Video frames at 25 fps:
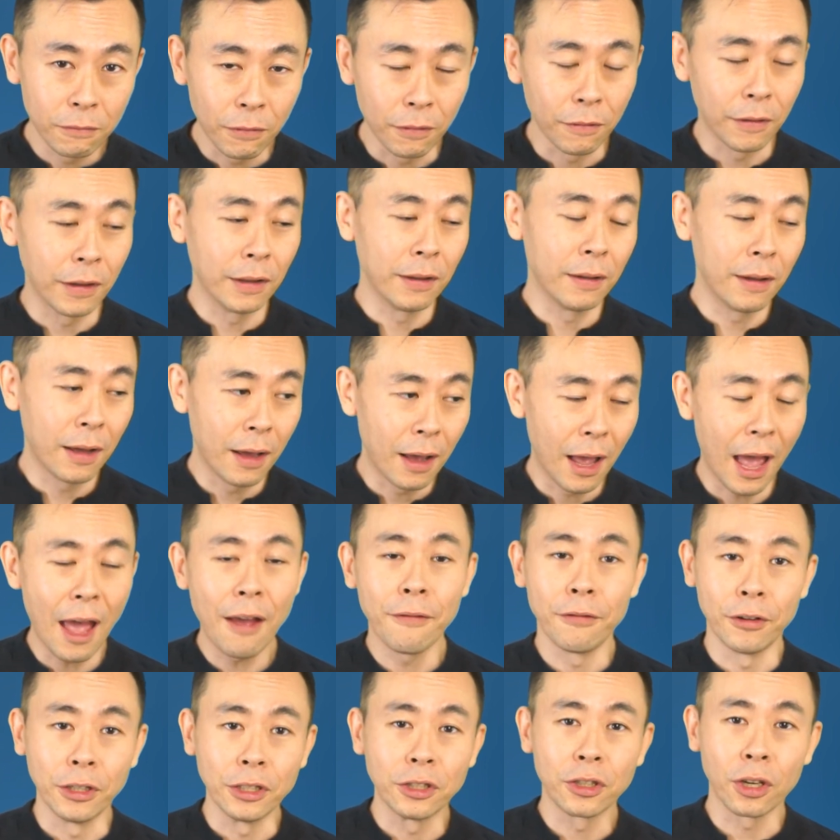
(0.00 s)
With an
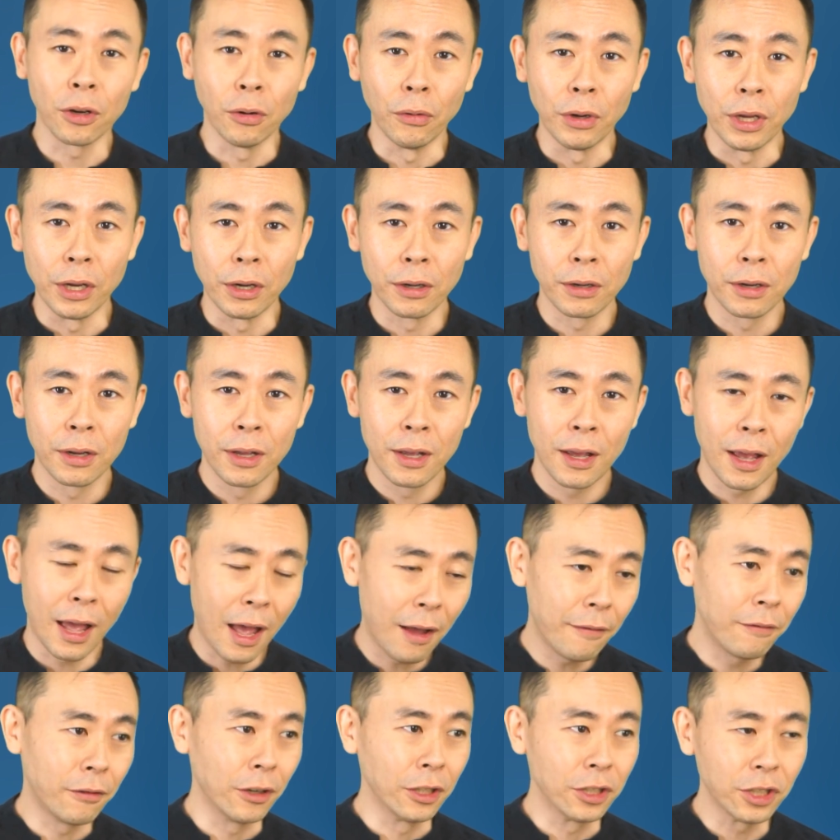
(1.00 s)
average career,
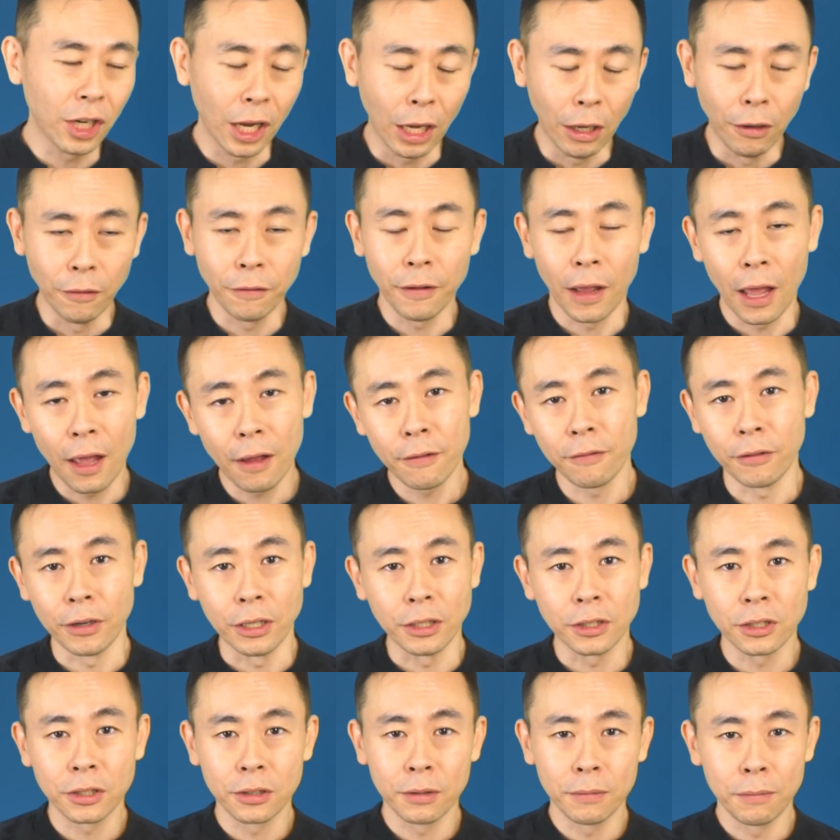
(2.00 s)
average health,
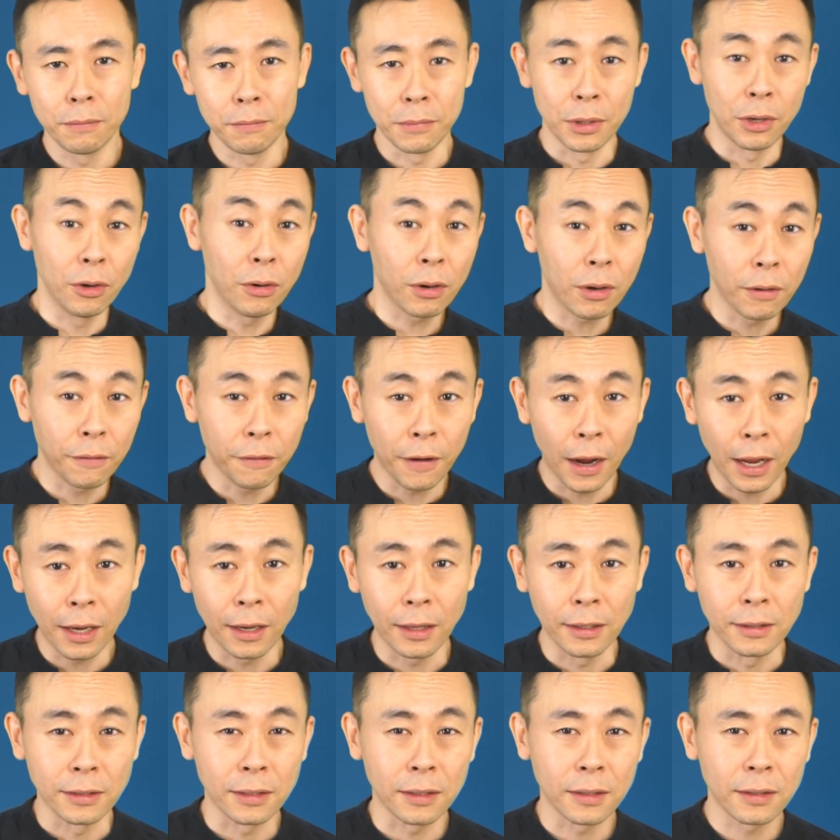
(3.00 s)
average, mediocre
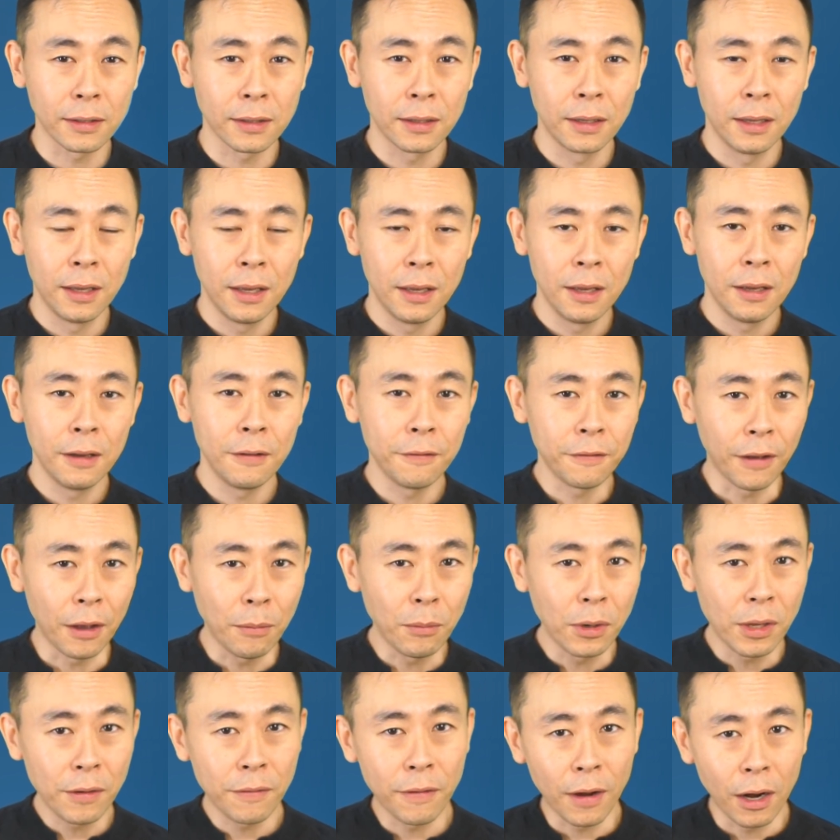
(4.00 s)
finances,
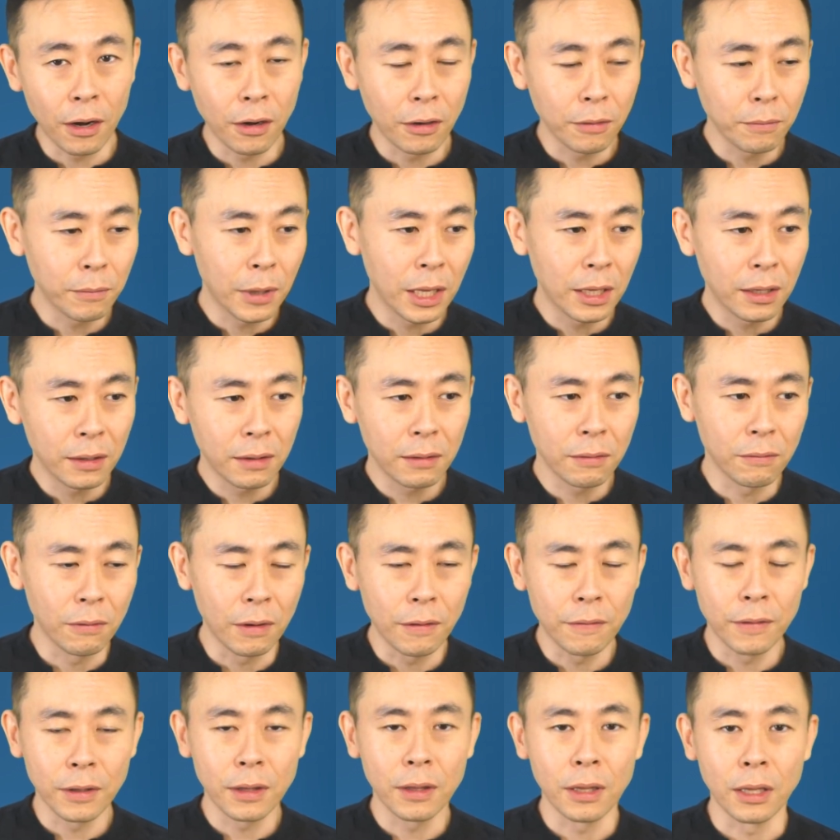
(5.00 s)
family environment
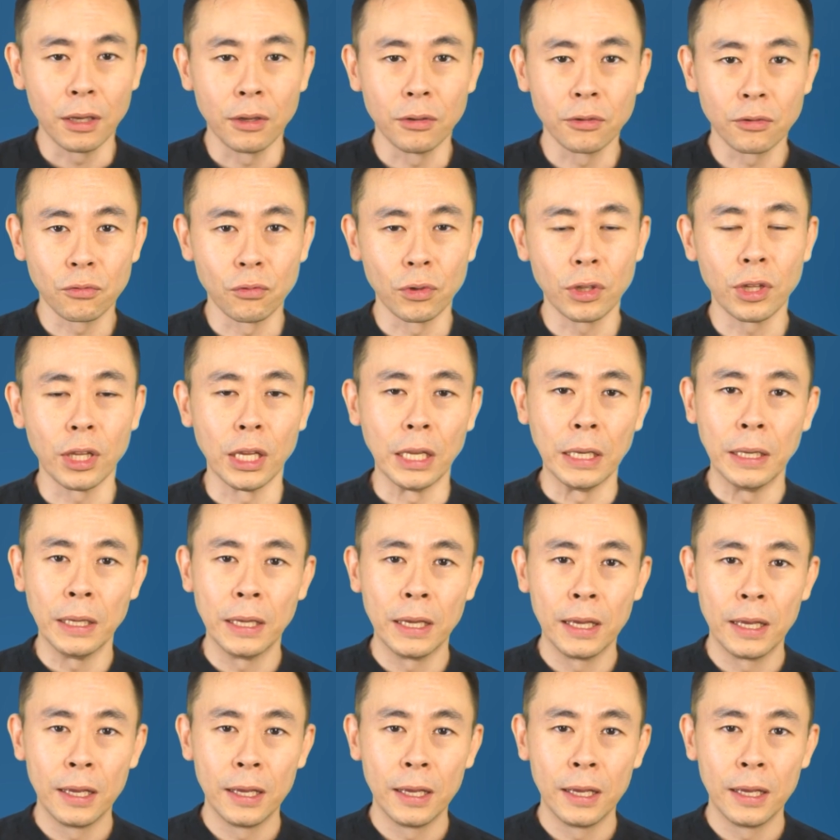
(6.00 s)
with a tedious routine.